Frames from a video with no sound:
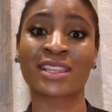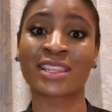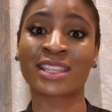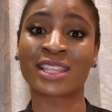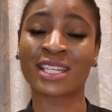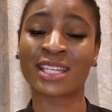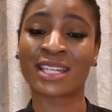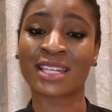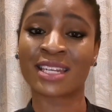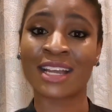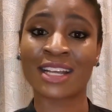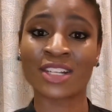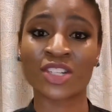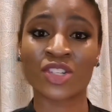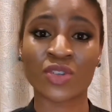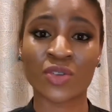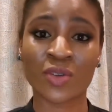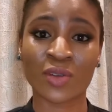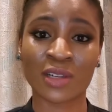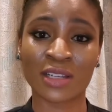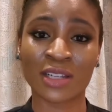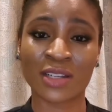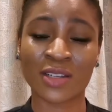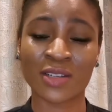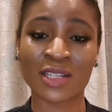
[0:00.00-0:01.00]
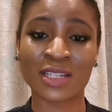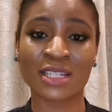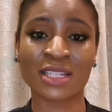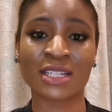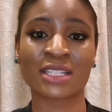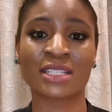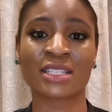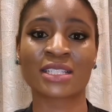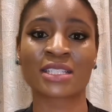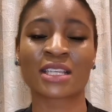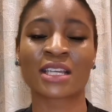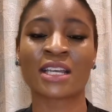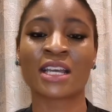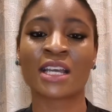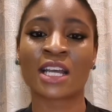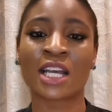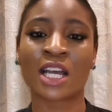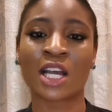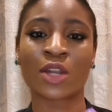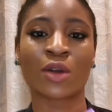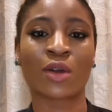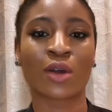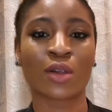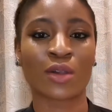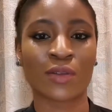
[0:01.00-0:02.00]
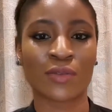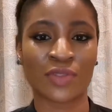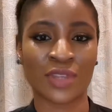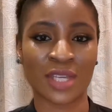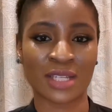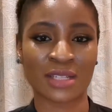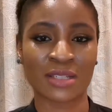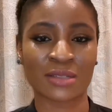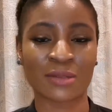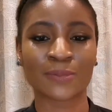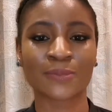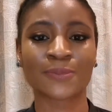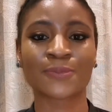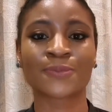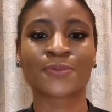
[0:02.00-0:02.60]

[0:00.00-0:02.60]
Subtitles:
the natural ingredients and all of that.